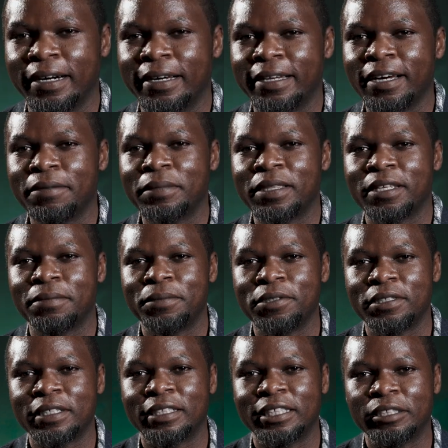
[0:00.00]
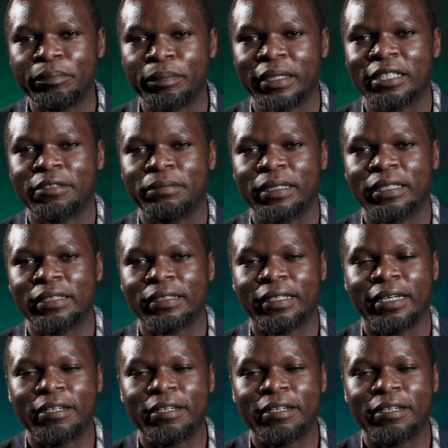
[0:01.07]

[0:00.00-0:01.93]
I am in the music department